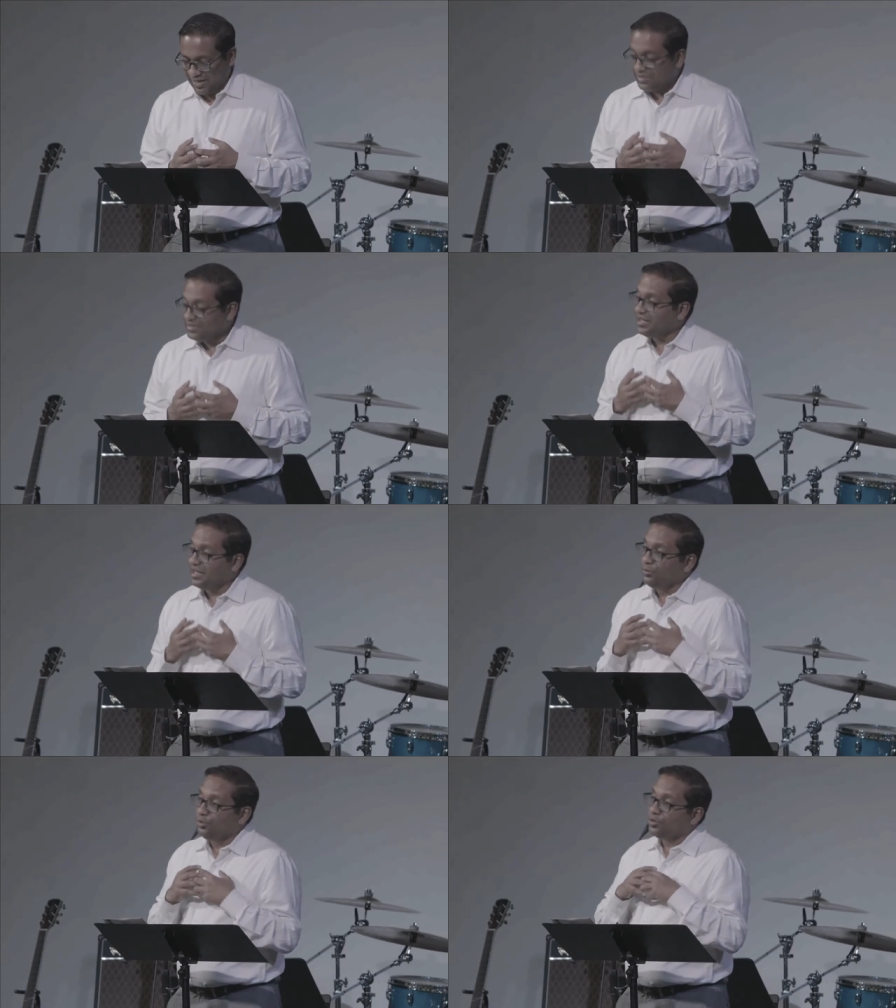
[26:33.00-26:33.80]

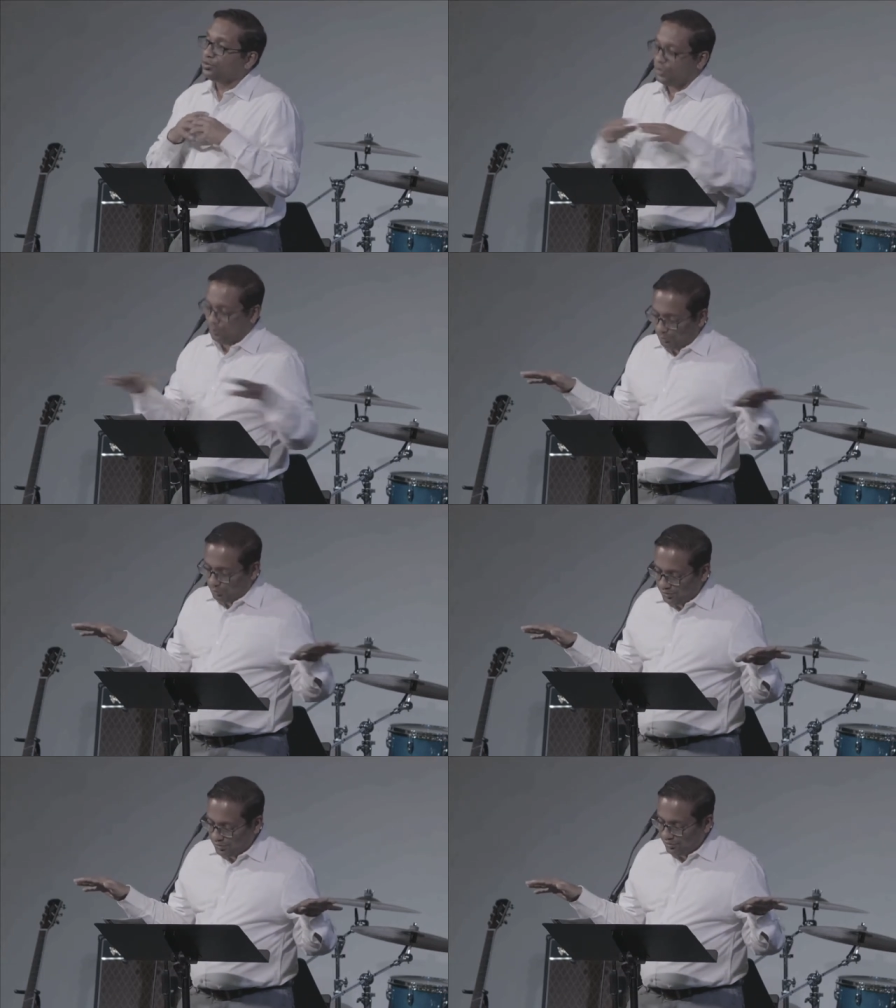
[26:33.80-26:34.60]
Sin will
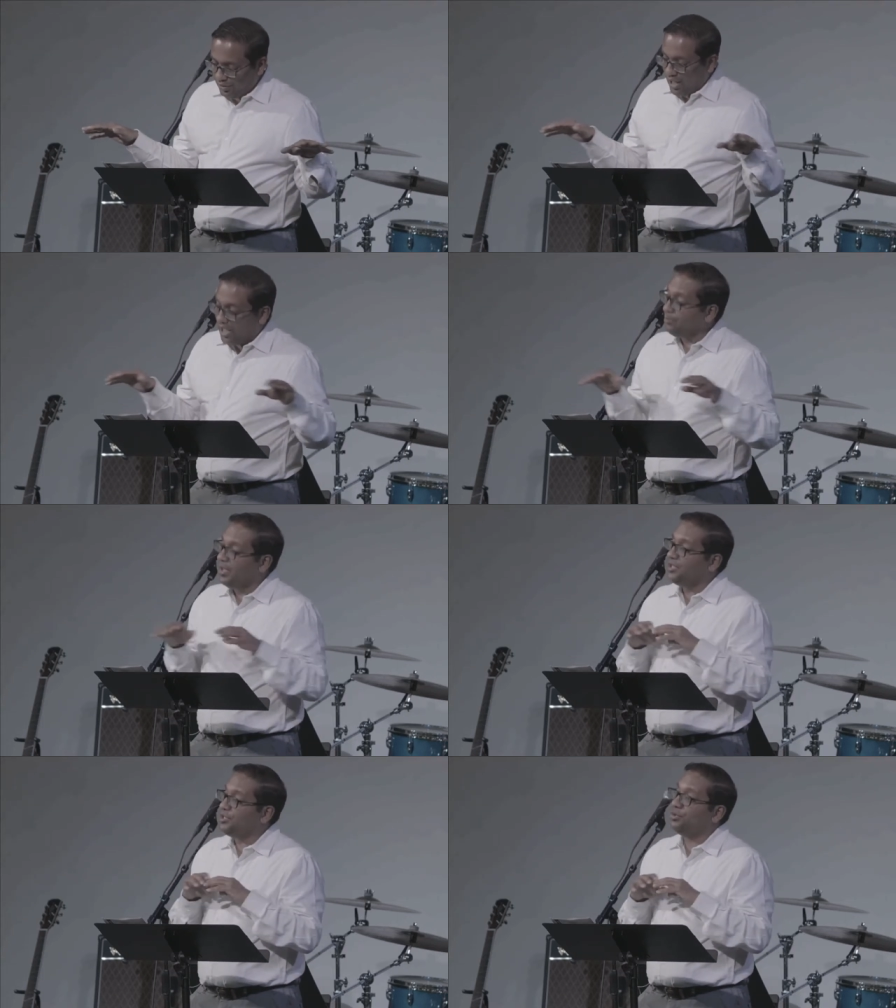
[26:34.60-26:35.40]
cripple you and make